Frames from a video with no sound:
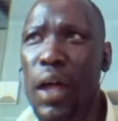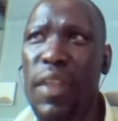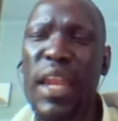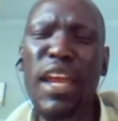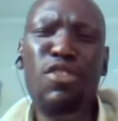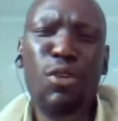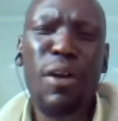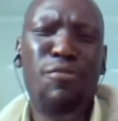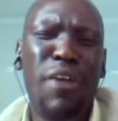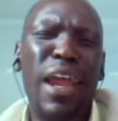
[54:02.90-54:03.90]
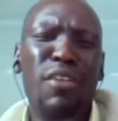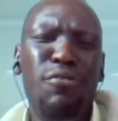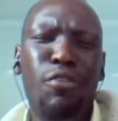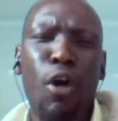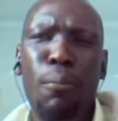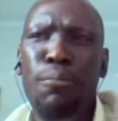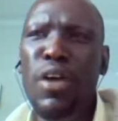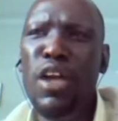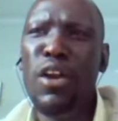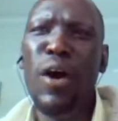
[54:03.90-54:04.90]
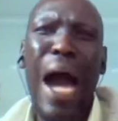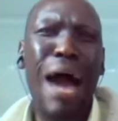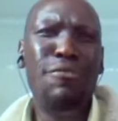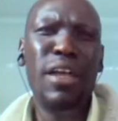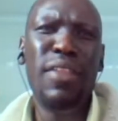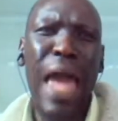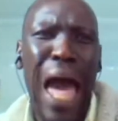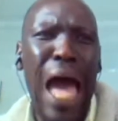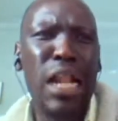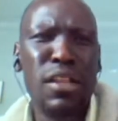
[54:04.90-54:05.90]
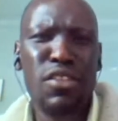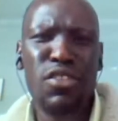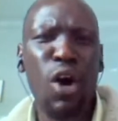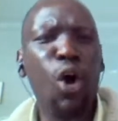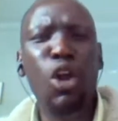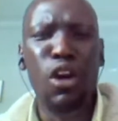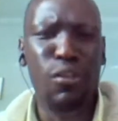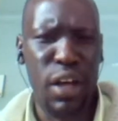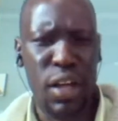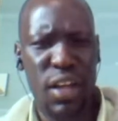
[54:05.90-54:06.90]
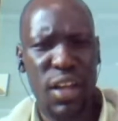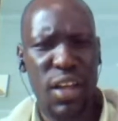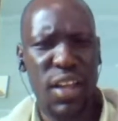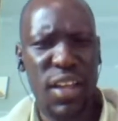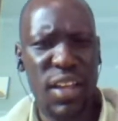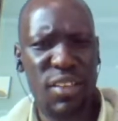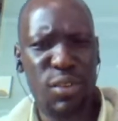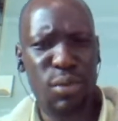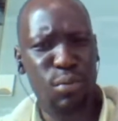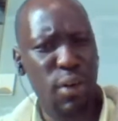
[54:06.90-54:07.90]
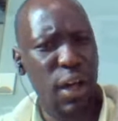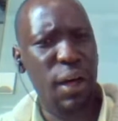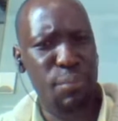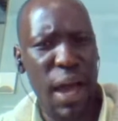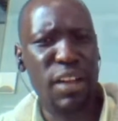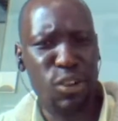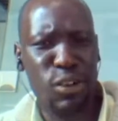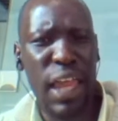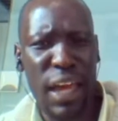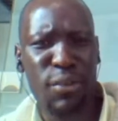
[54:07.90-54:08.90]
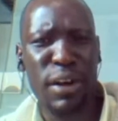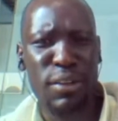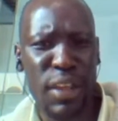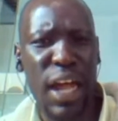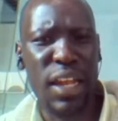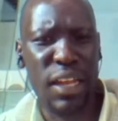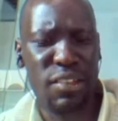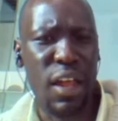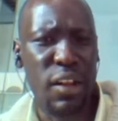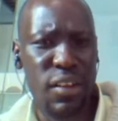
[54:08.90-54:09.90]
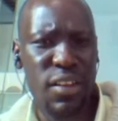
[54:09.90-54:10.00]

they need to refrain from, having their hands all over. So I totally agree to that extent.